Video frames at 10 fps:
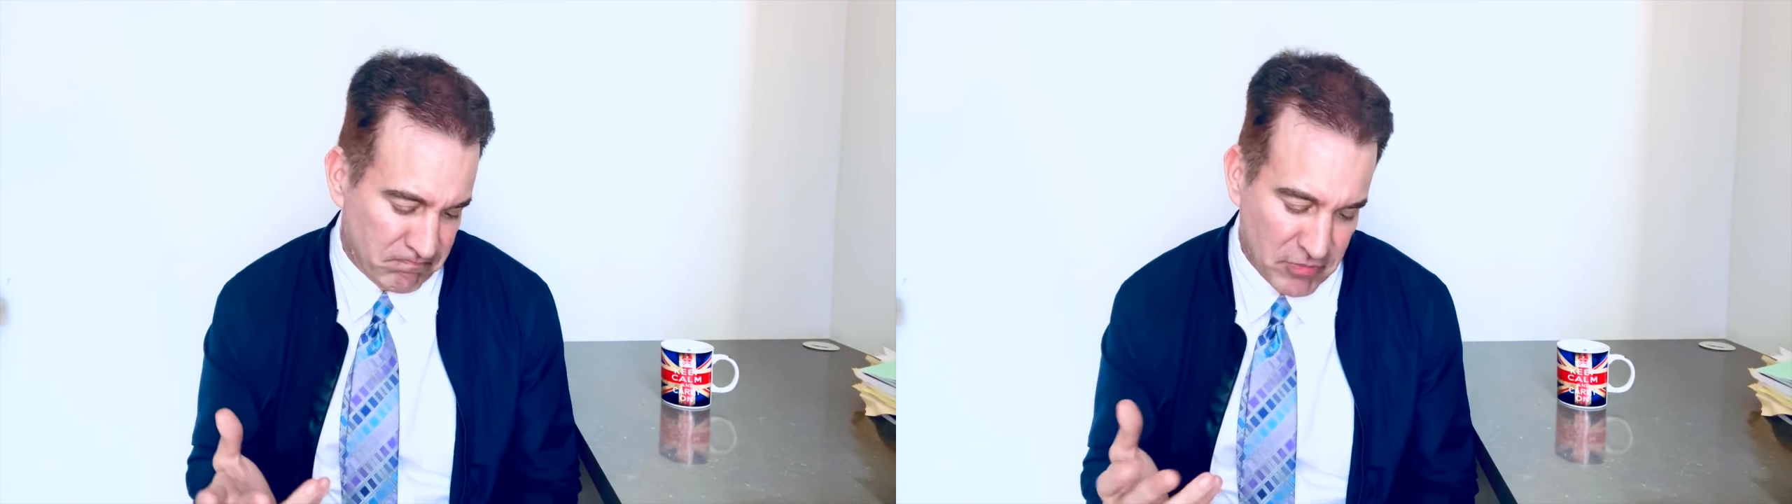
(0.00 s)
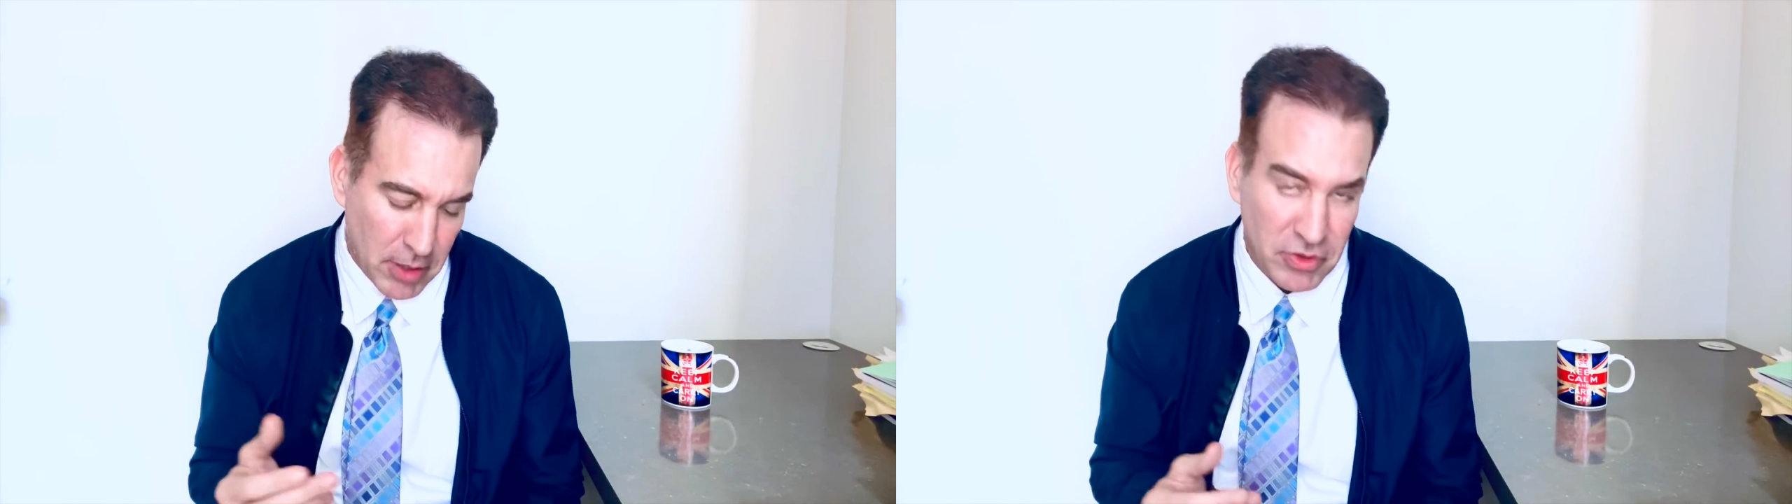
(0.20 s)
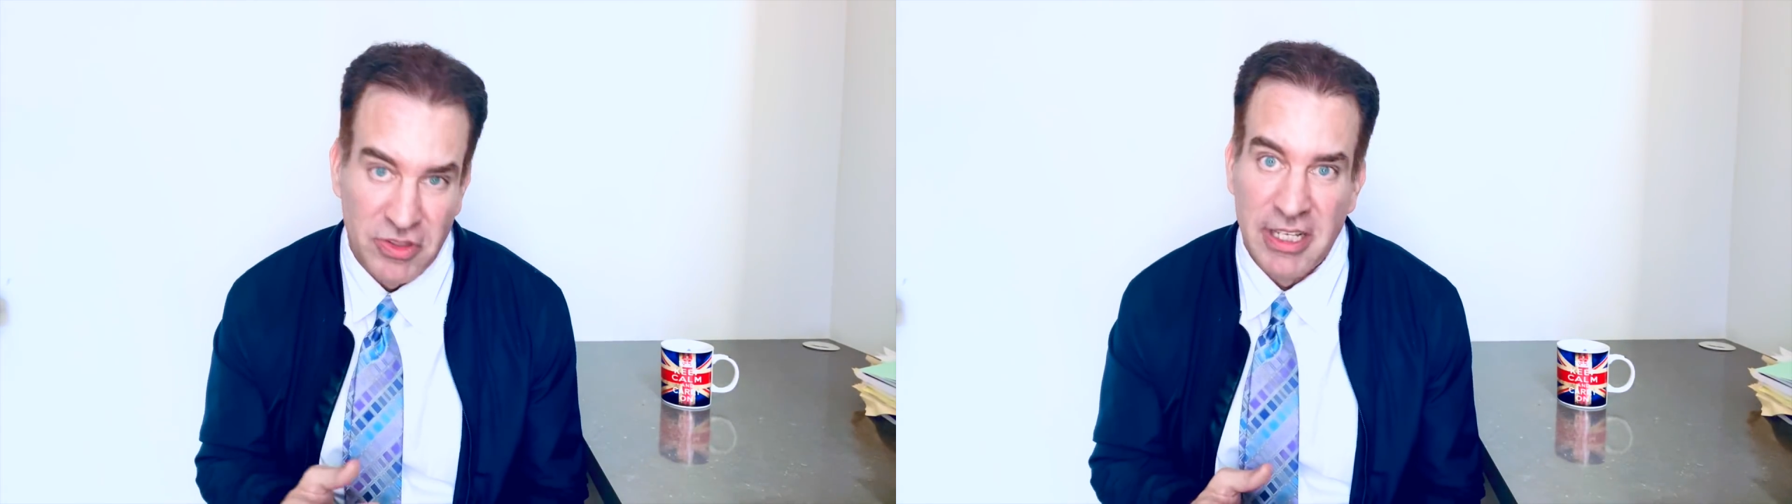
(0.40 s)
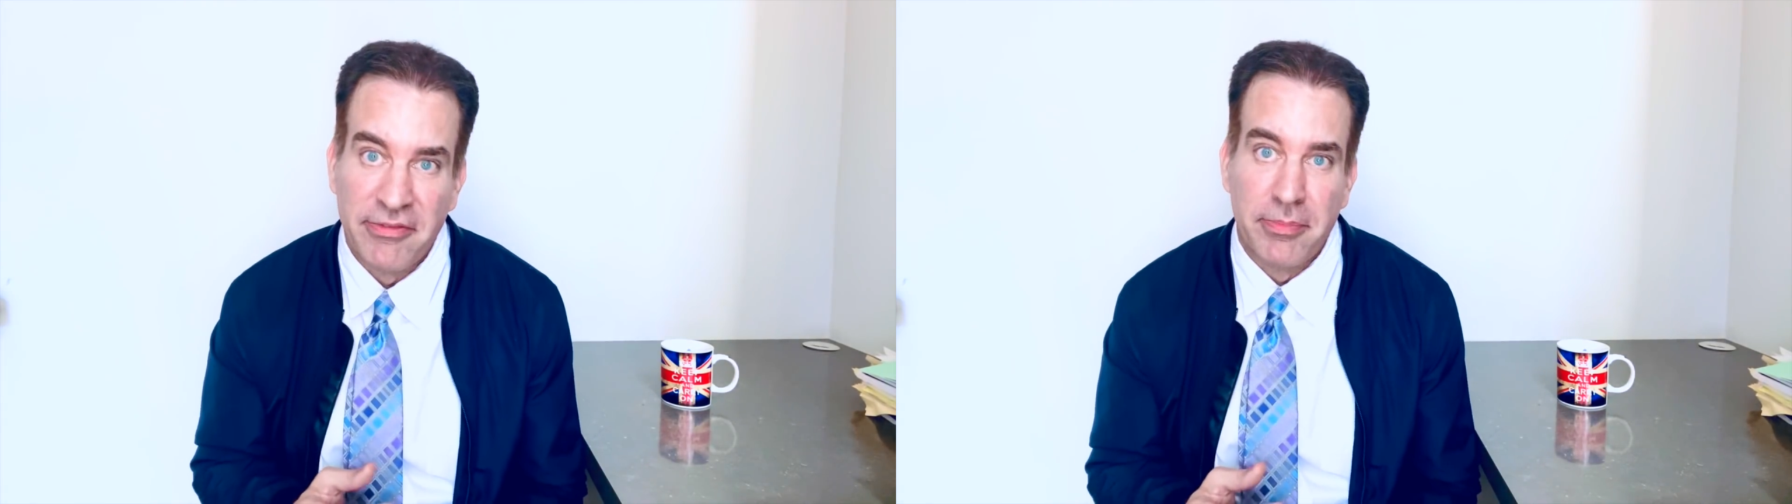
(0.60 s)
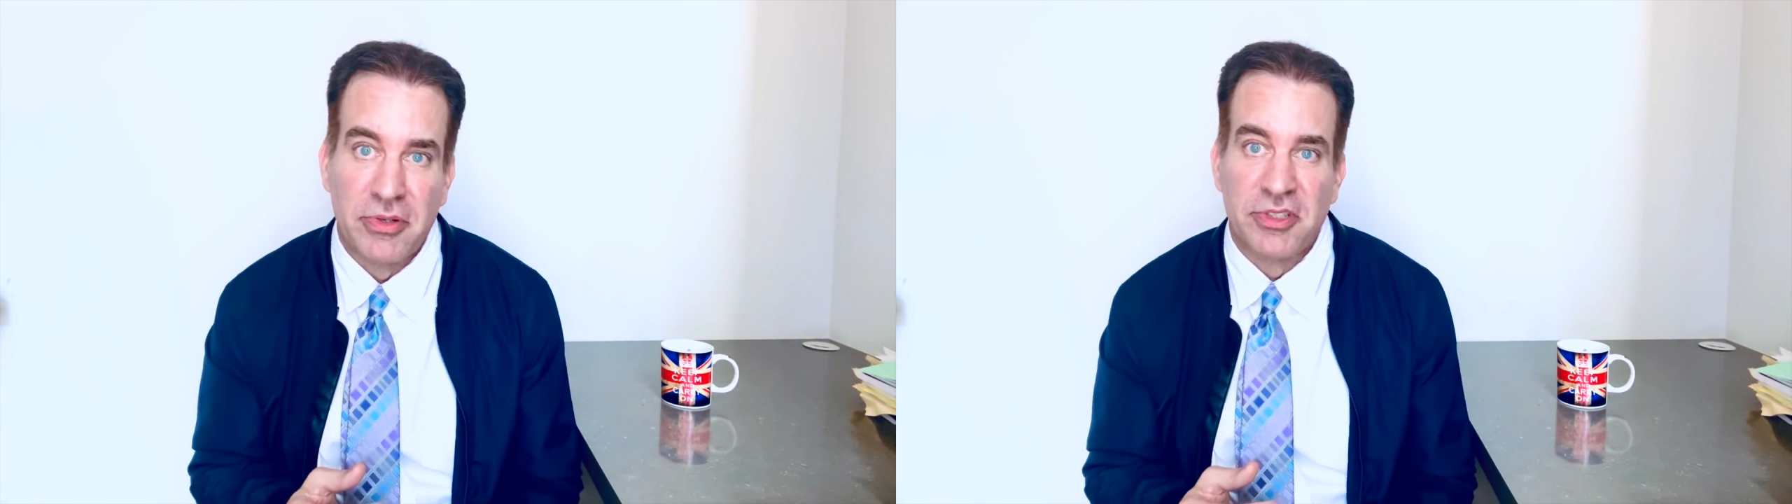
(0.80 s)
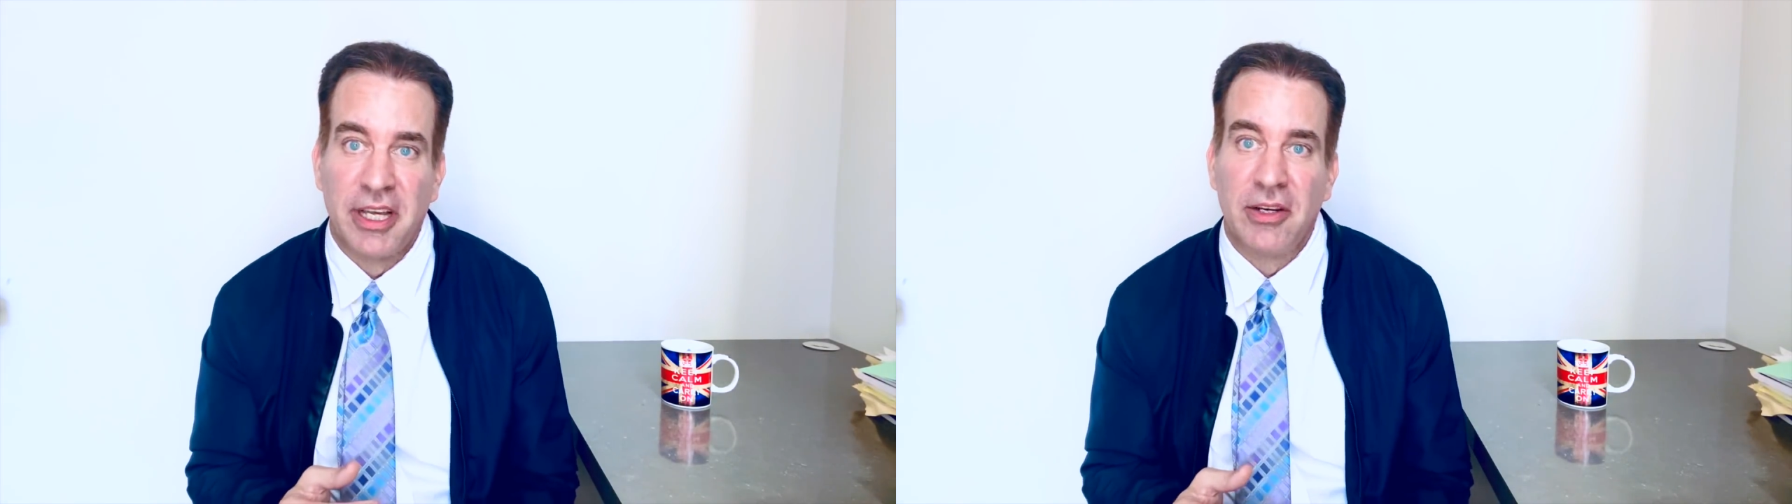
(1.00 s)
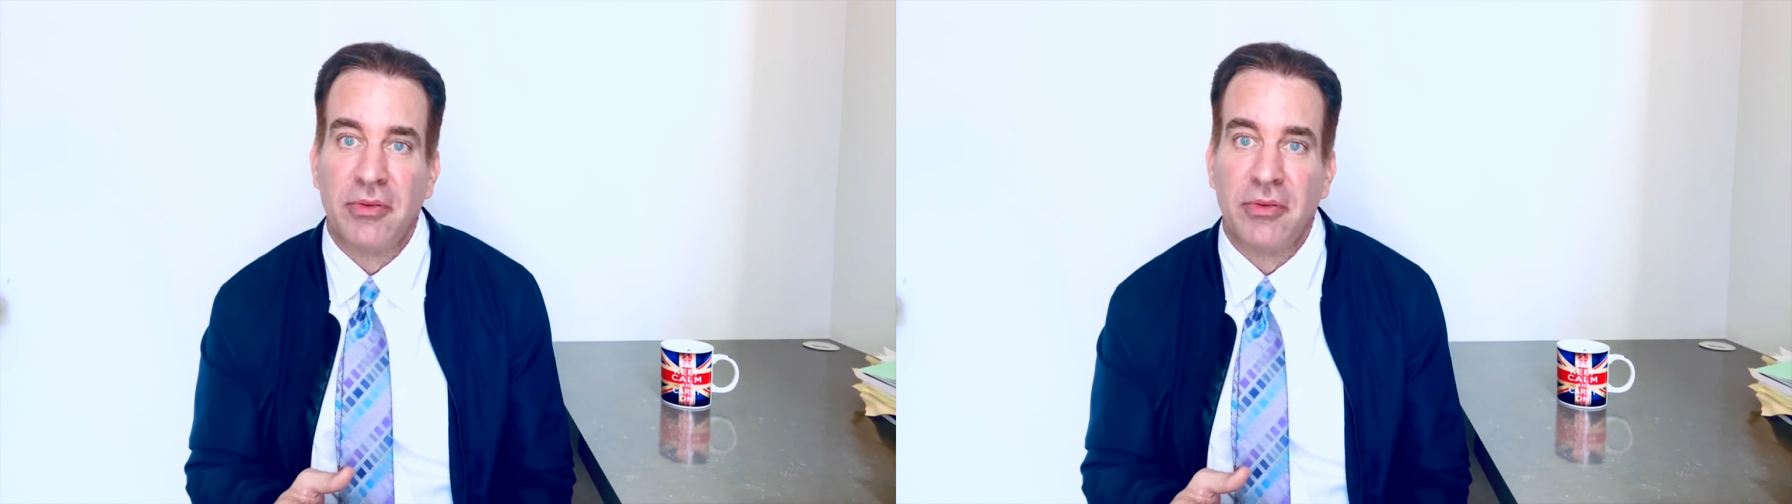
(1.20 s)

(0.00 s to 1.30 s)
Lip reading: almost 7%